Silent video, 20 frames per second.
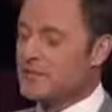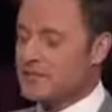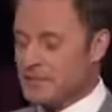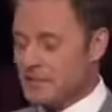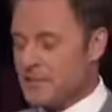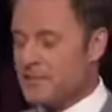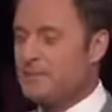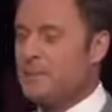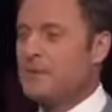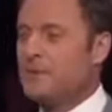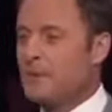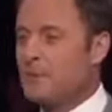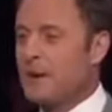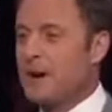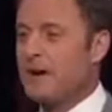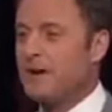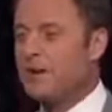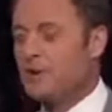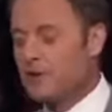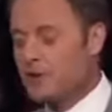just be
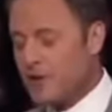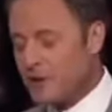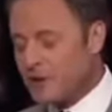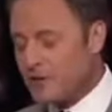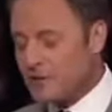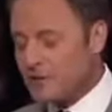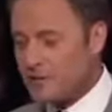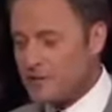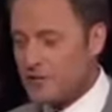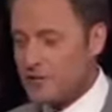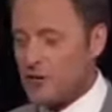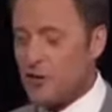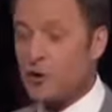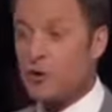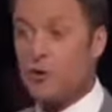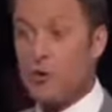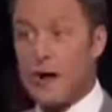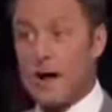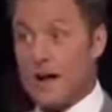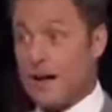prepared. You're going to just start
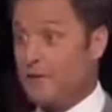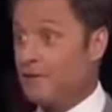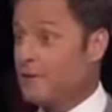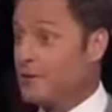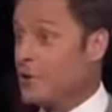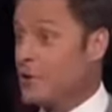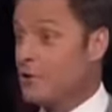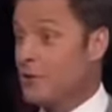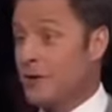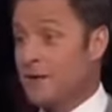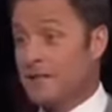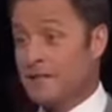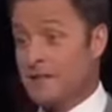crying for no reason.